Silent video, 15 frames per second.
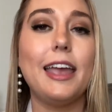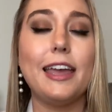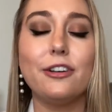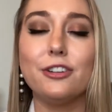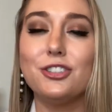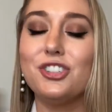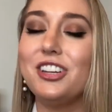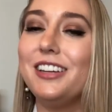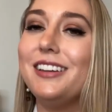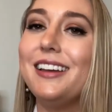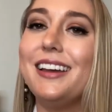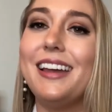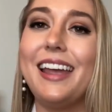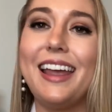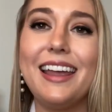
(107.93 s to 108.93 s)
energy,
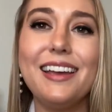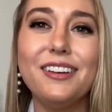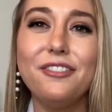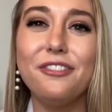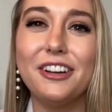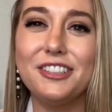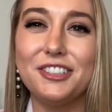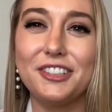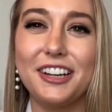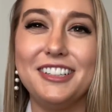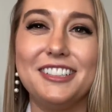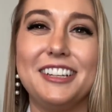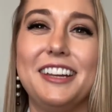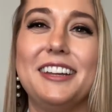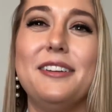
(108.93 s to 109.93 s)
and
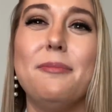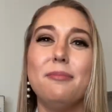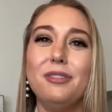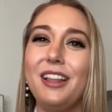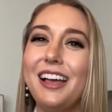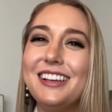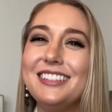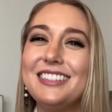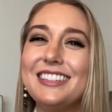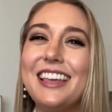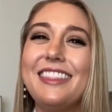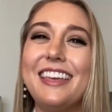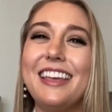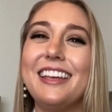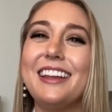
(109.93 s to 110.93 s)
frustration. Plus,
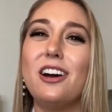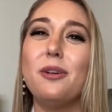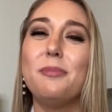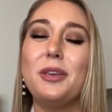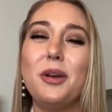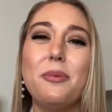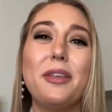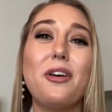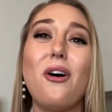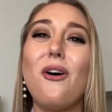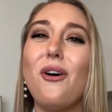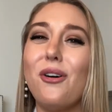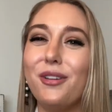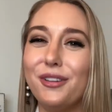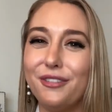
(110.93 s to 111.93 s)
they can help you with
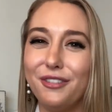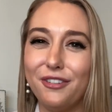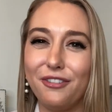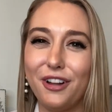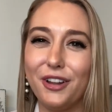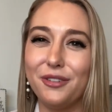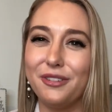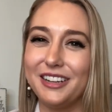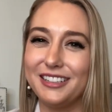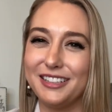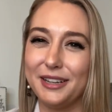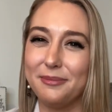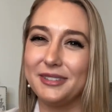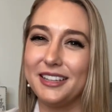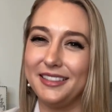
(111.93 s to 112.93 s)
all of the following
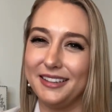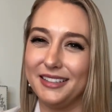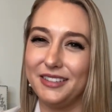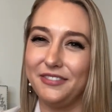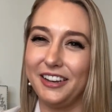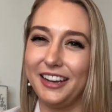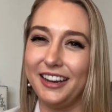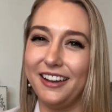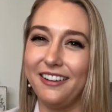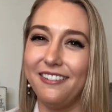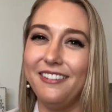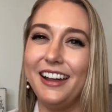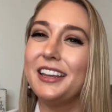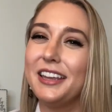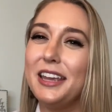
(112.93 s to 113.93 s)
tips in this
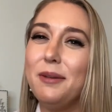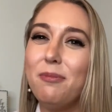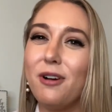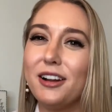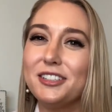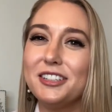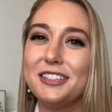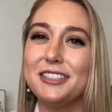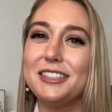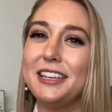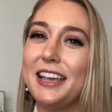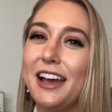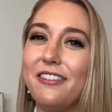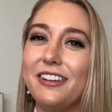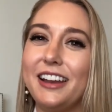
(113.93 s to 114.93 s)
video. Keep watching to
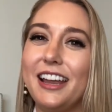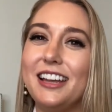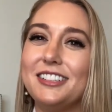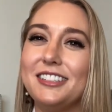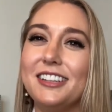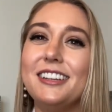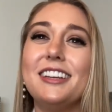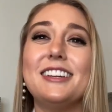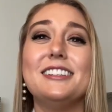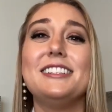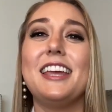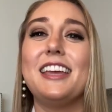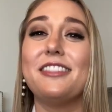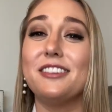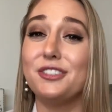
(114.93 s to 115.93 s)
see how an agent can
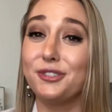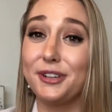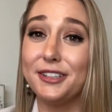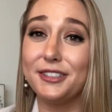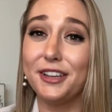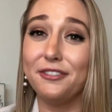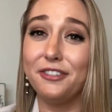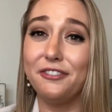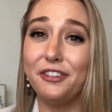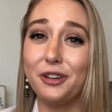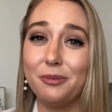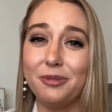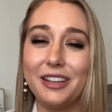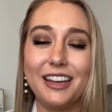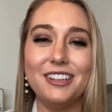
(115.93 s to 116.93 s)
take the stress off of
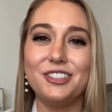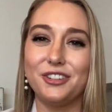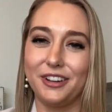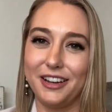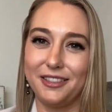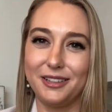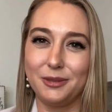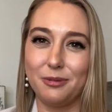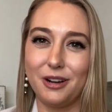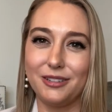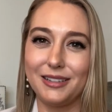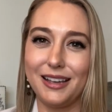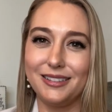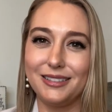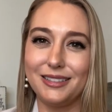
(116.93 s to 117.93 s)
your plate during this
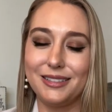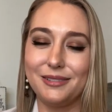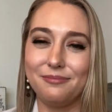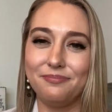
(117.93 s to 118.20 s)
process.